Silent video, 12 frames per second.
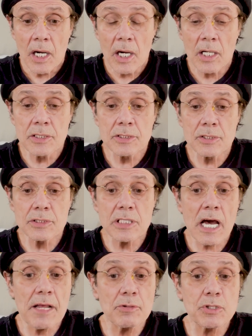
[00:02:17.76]
Under
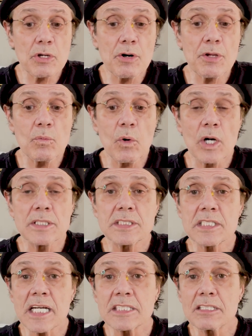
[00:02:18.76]
Title 31,
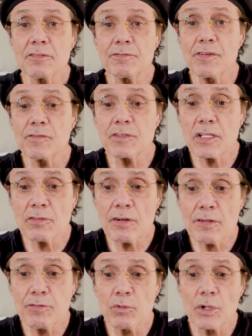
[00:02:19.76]
Section
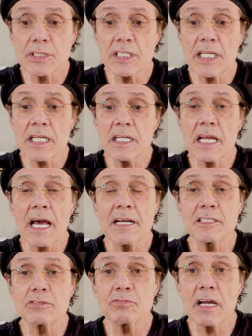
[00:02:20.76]
5314 and
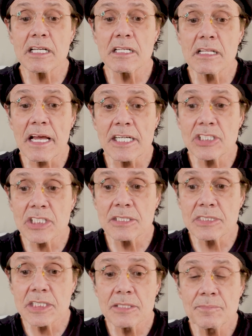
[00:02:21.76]
its
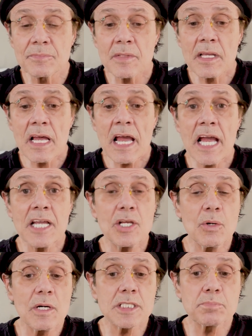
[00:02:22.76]
regulations, a
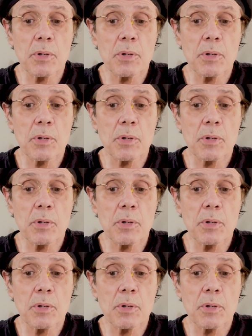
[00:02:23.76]
U.S.